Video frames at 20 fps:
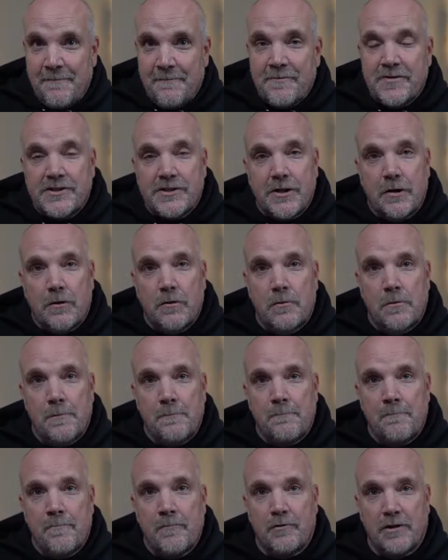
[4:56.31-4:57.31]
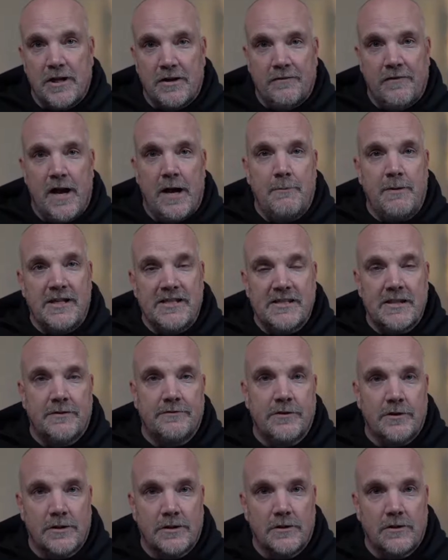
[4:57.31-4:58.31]
So what I found myself
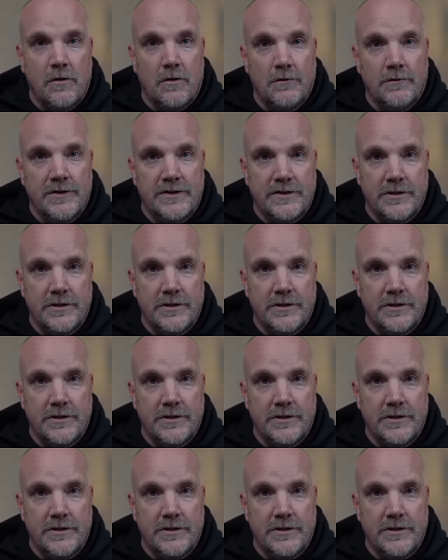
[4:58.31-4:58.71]
during COVID